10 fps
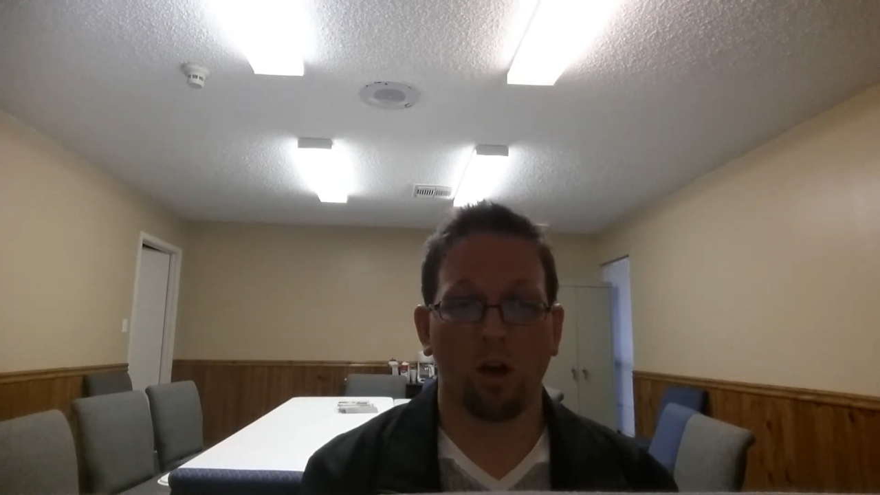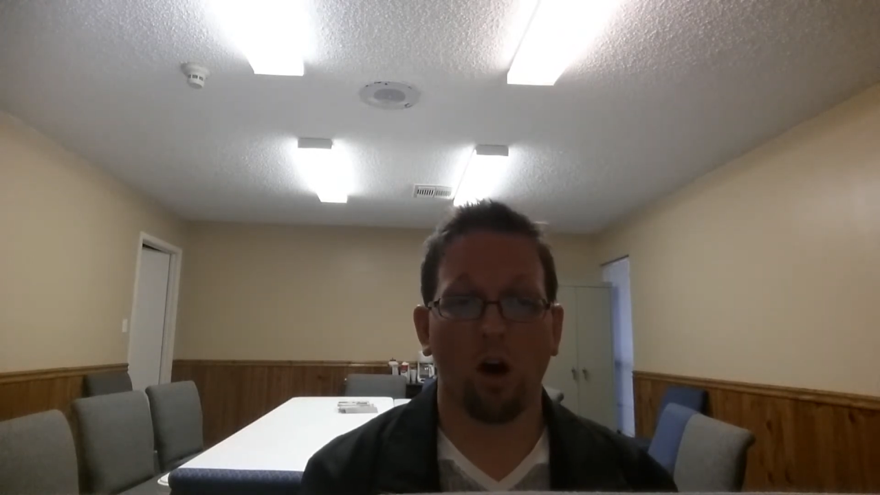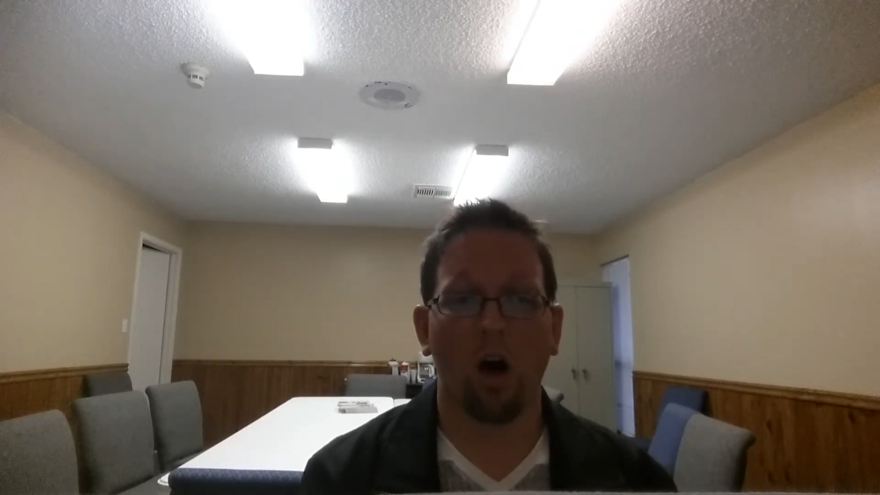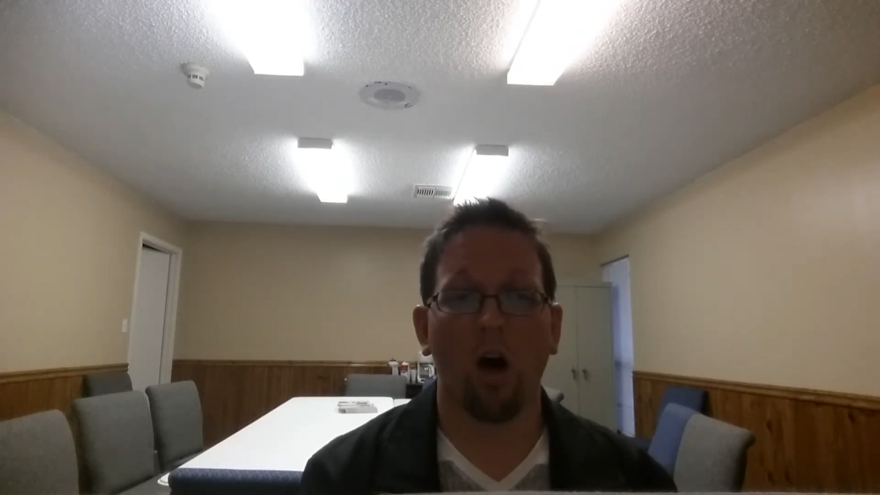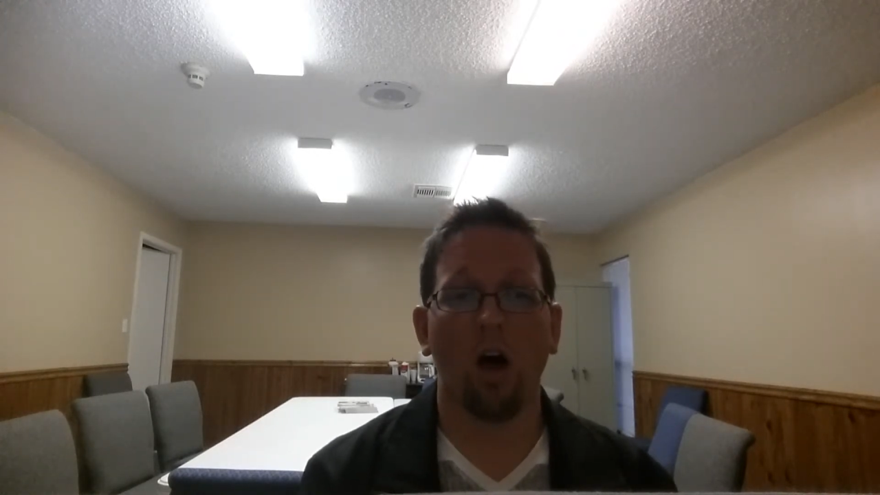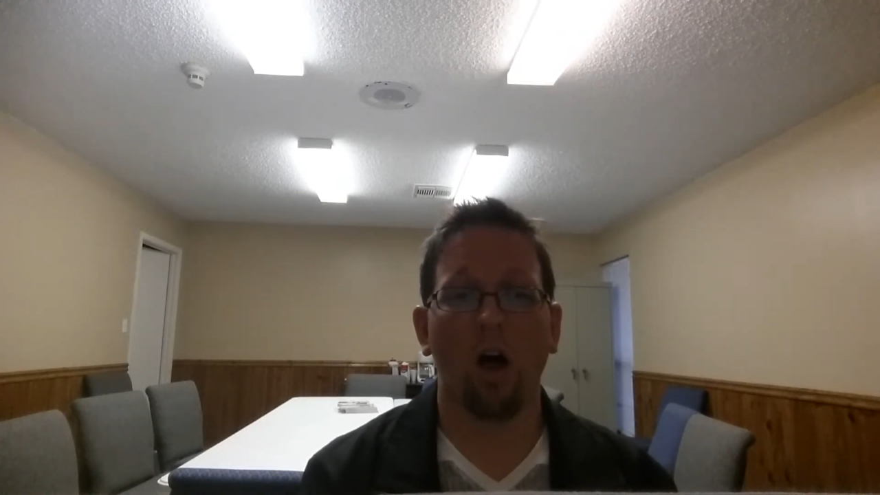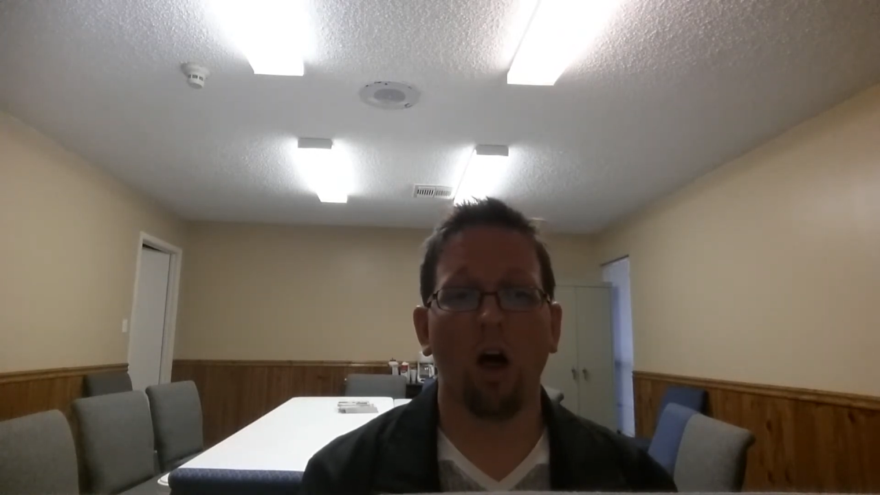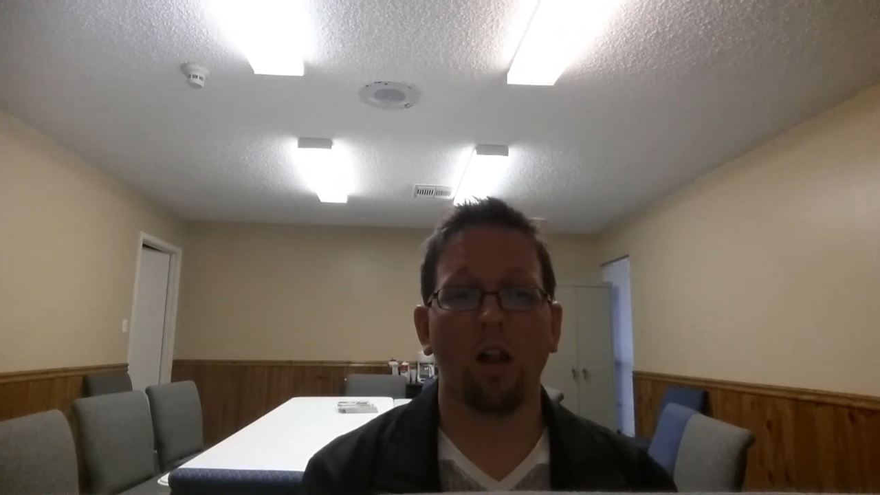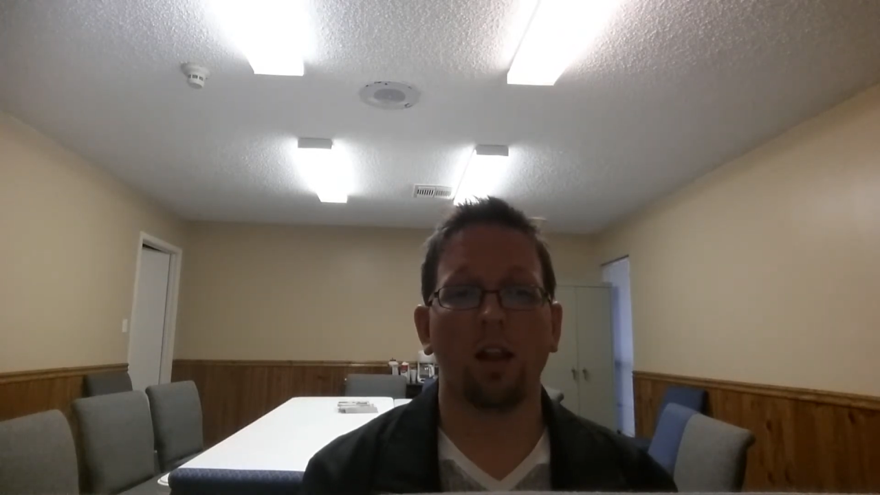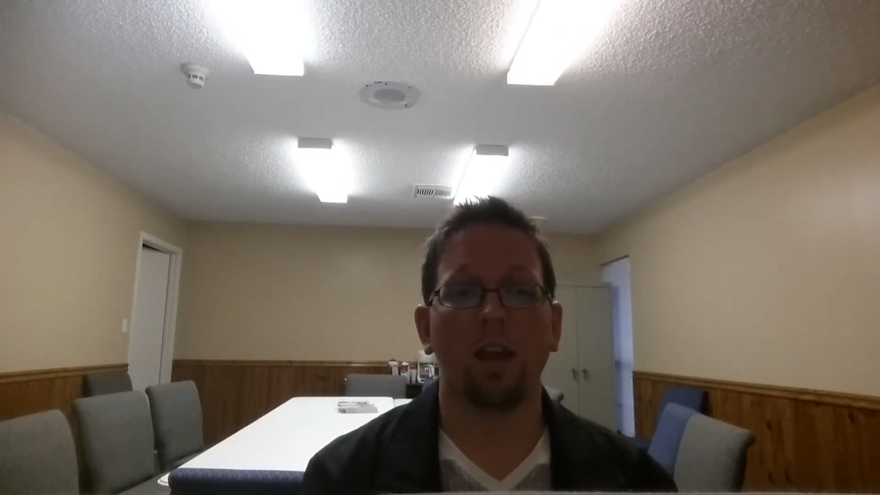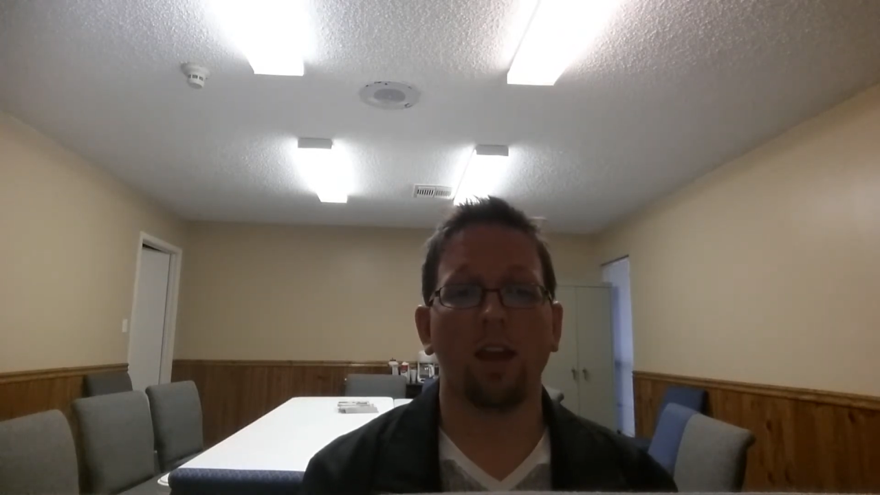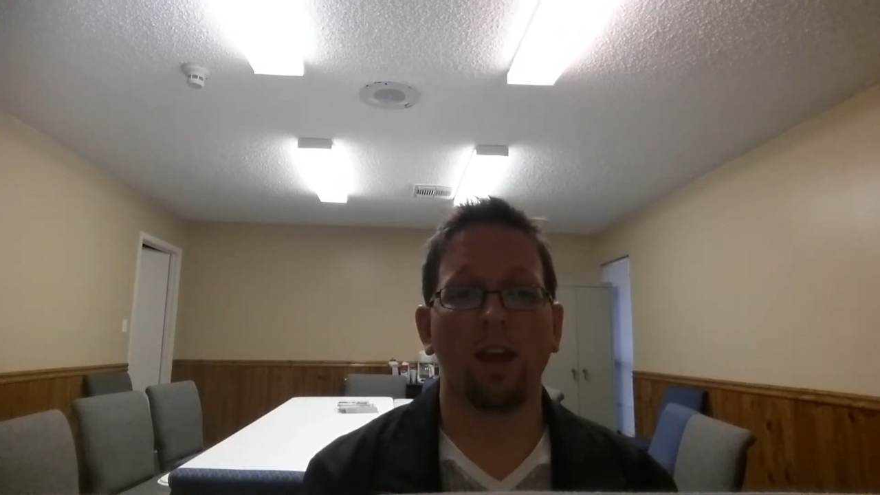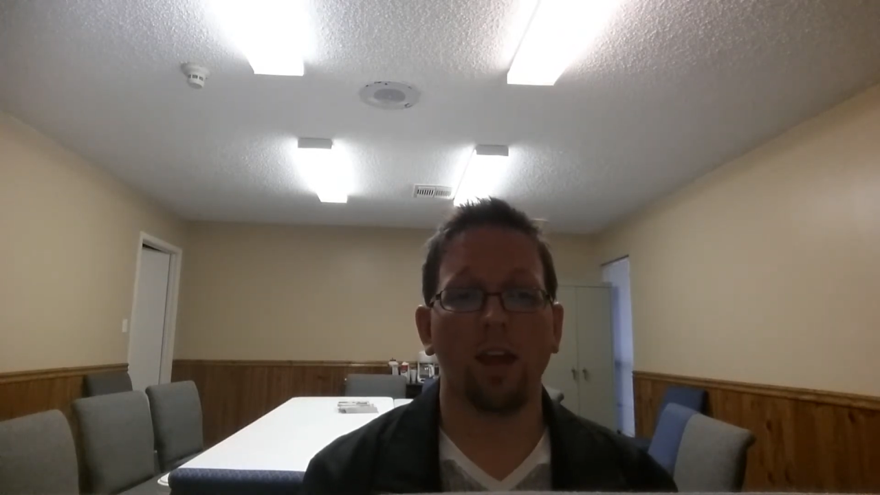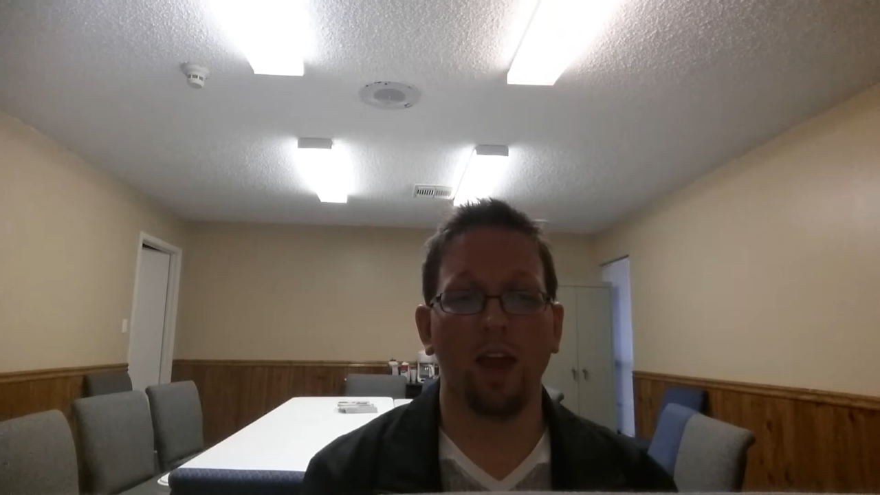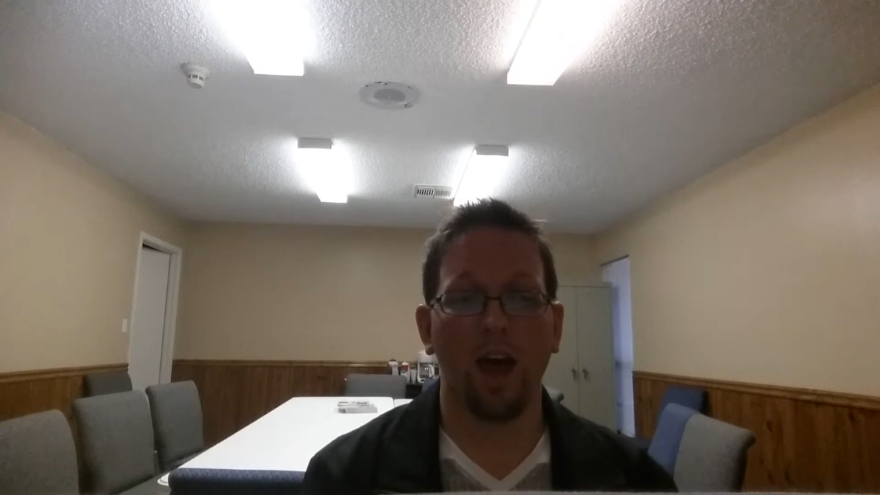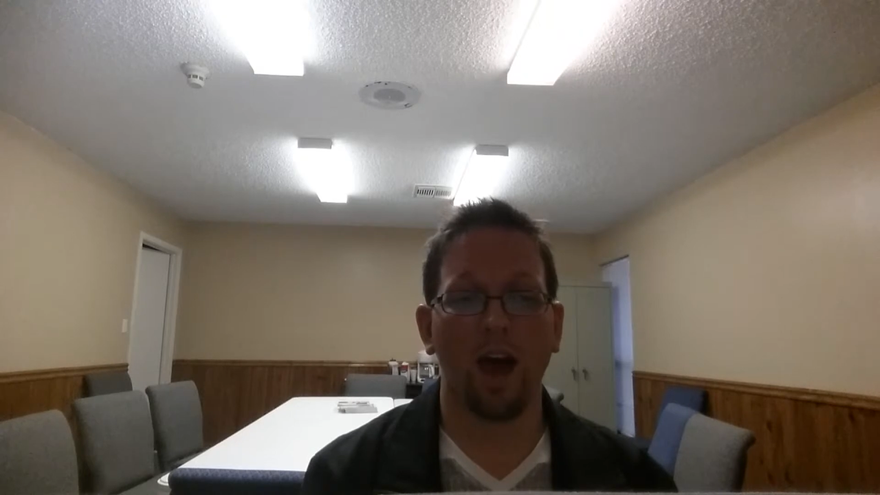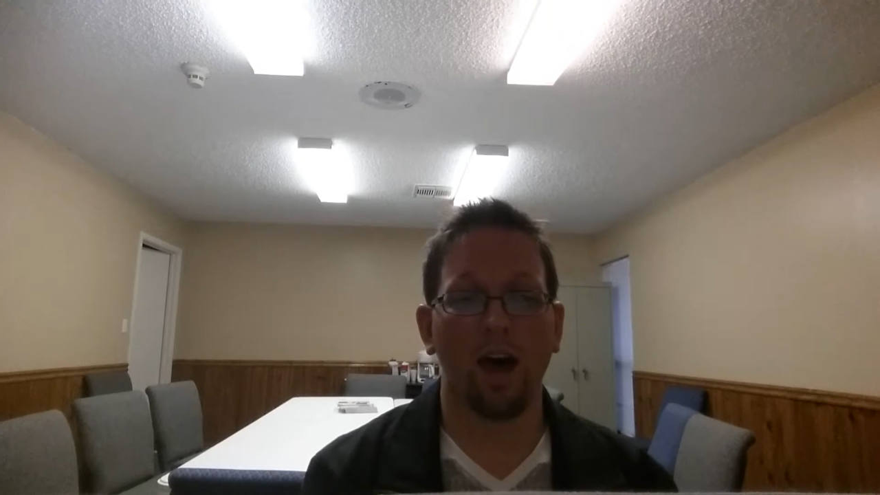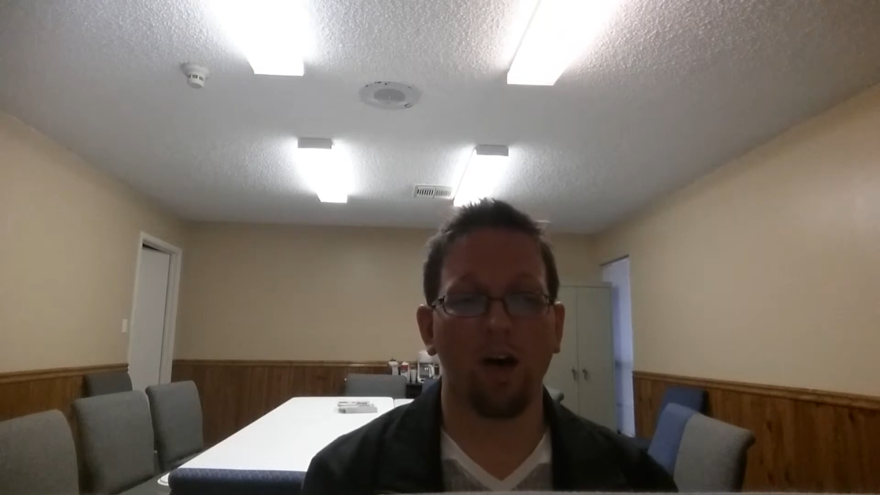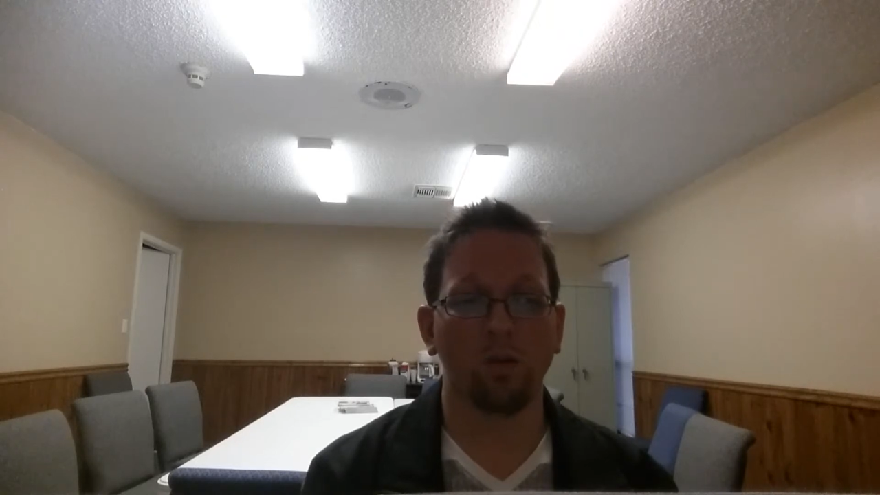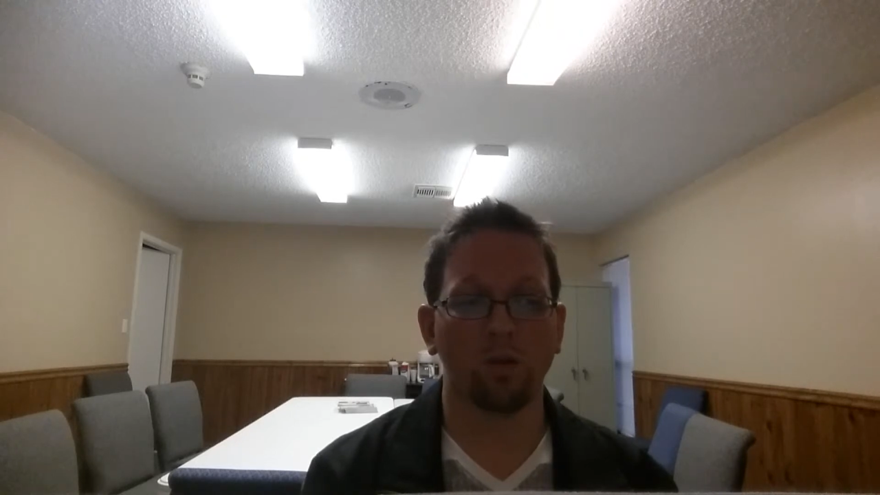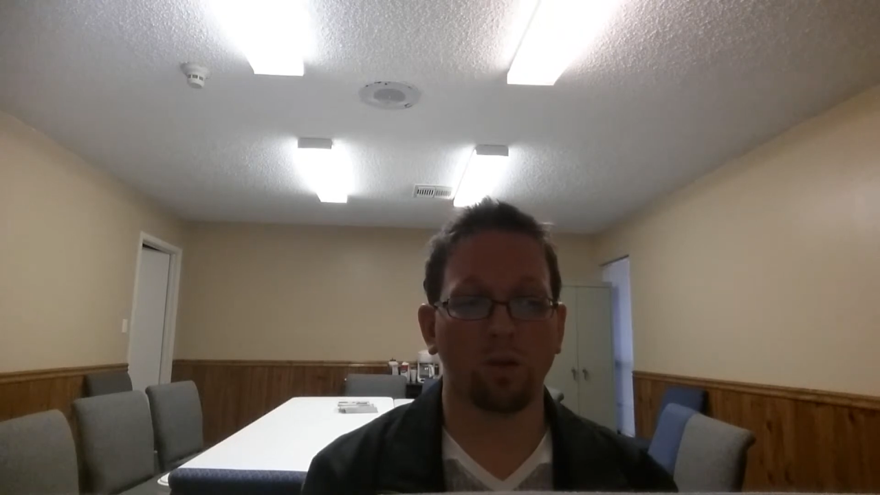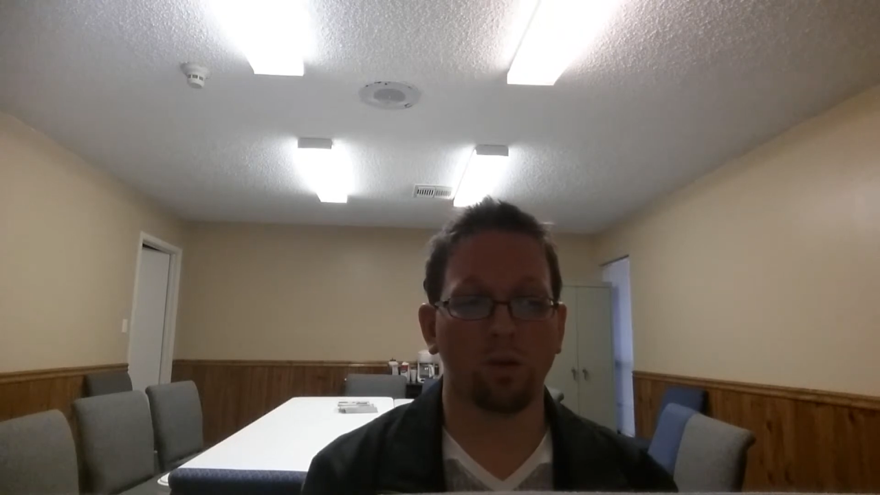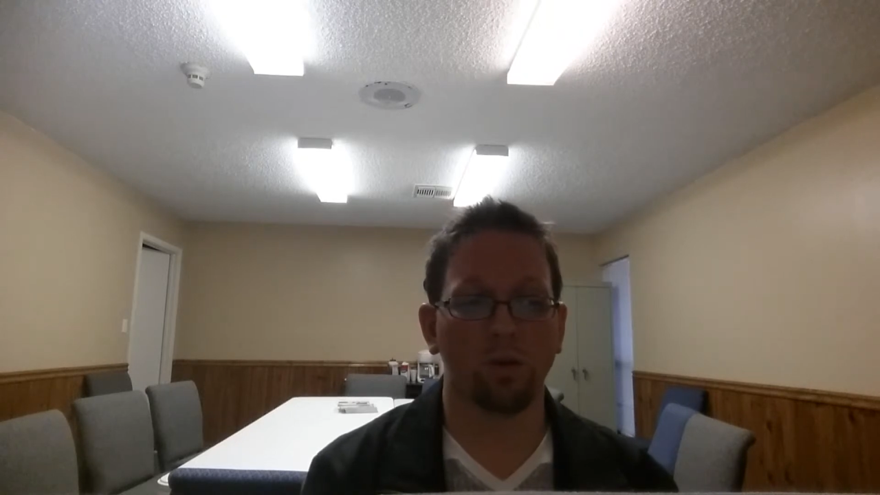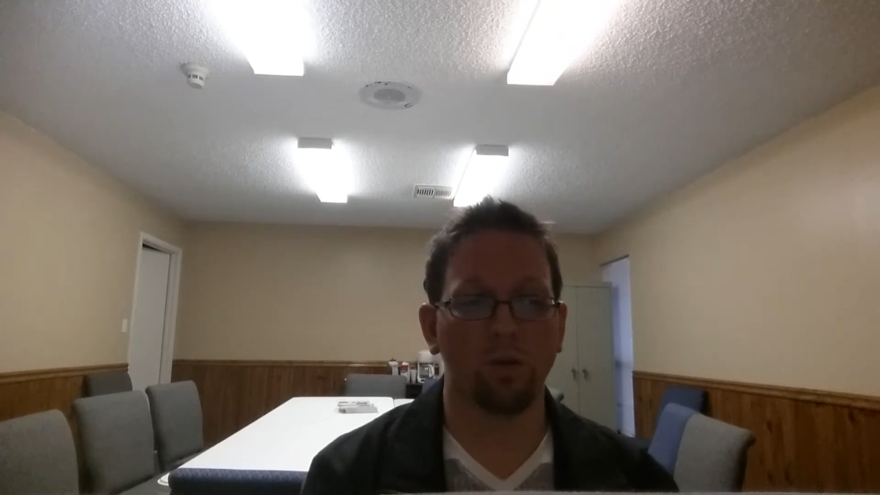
calling out to